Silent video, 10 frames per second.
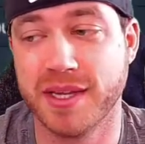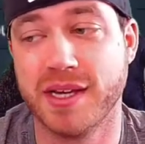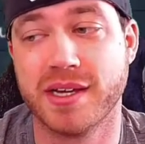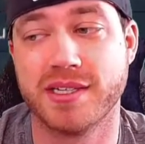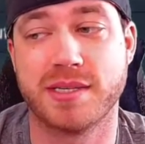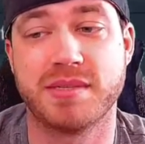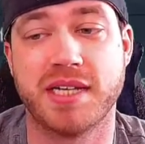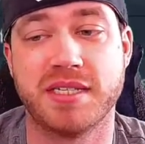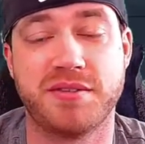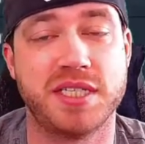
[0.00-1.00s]
because sometimes
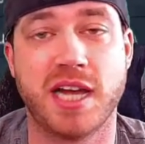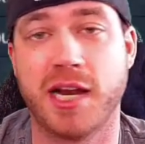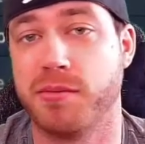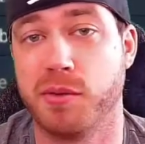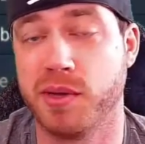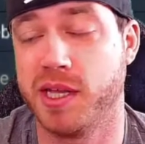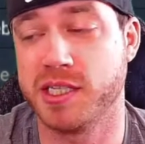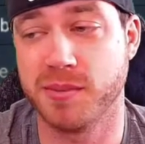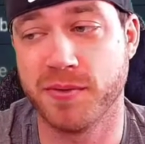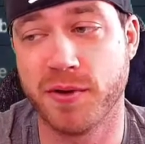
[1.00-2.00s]
if she's not able to place the
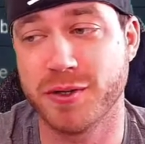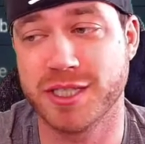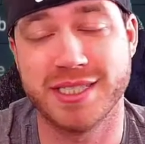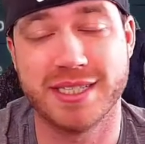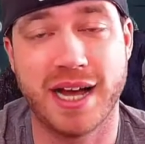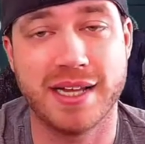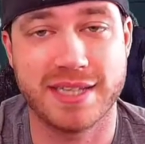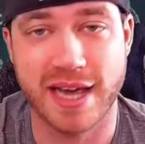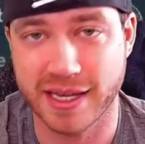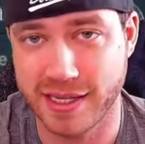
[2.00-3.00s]
provoke, she's not
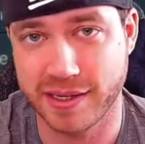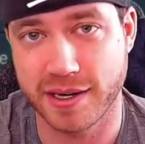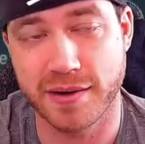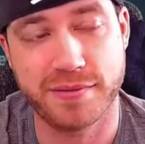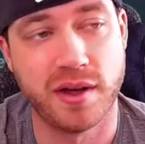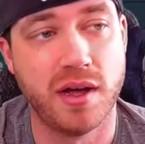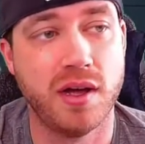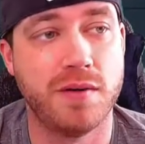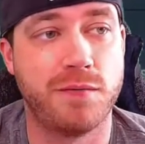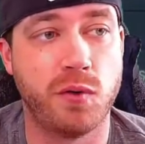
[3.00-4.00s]
tanky enough
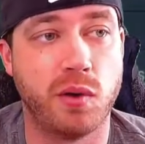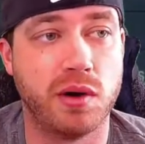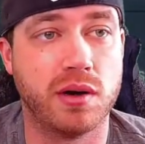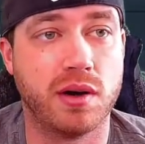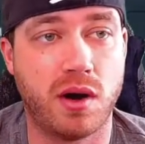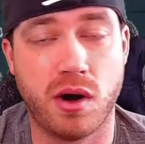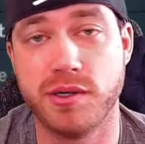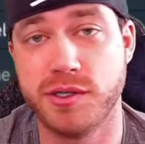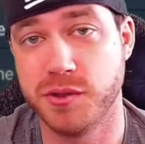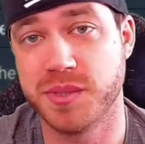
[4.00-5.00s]
for hard
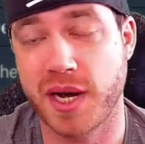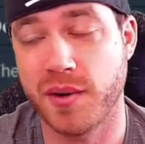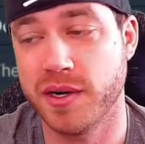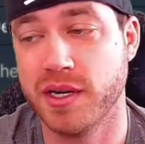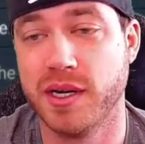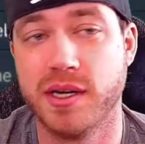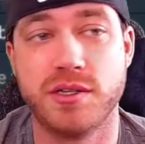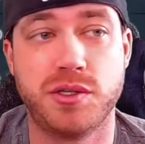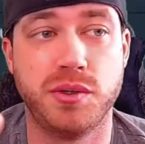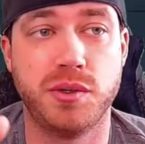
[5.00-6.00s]
Doom Tower
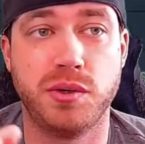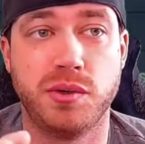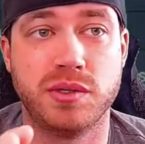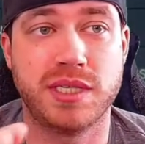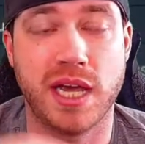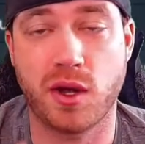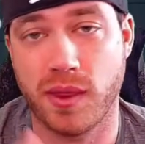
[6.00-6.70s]
to take all the